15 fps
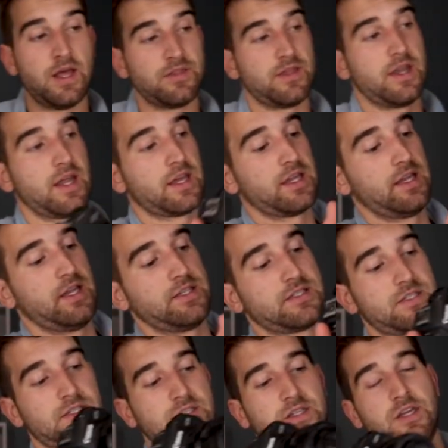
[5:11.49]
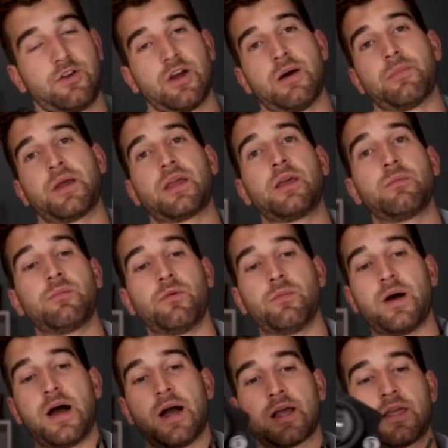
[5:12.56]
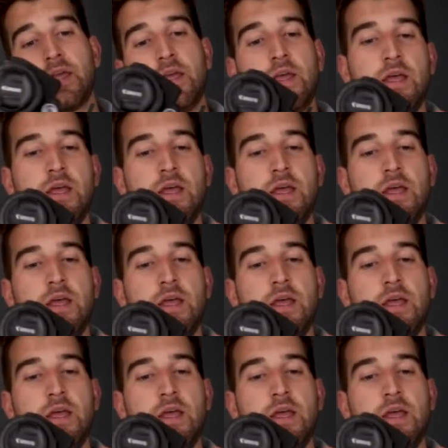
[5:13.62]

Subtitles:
then I can instantly grab my gimbal back